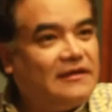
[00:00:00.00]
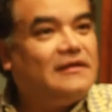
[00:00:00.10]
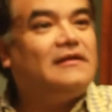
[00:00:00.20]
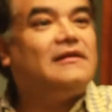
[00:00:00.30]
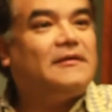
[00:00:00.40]

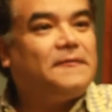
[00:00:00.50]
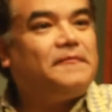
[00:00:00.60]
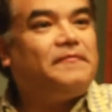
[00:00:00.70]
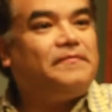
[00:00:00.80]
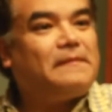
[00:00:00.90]
It came up,
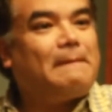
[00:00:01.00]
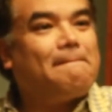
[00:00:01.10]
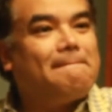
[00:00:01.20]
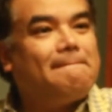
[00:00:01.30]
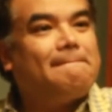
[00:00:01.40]
and the, the,
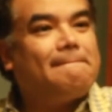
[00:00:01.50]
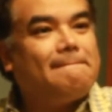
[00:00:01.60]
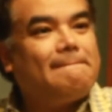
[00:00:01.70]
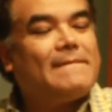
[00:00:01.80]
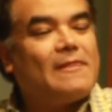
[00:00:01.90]
the,
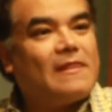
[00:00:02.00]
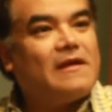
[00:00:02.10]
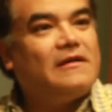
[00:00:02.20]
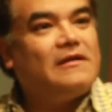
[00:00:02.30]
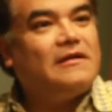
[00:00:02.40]
that
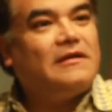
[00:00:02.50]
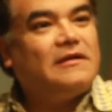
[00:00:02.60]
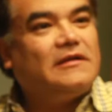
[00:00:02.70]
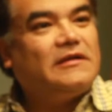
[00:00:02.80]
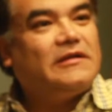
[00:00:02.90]
proposal came up,
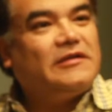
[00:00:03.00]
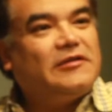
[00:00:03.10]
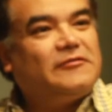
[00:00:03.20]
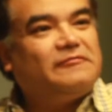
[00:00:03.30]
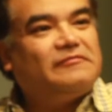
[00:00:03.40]
and all
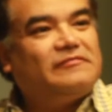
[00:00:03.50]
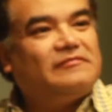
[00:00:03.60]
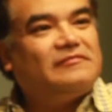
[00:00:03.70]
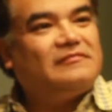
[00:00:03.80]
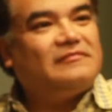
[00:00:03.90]
everyone who read it
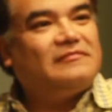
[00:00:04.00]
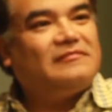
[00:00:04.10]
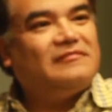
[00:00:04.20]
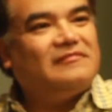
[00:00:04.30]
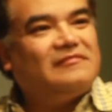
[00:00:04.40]
said, this
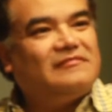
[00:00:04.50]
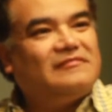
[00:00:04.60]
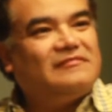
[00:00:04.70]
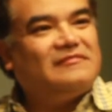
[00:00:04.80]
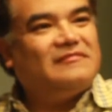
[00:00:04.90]
isn't really
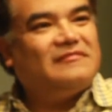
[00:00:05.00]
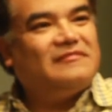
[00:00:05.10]
related, here's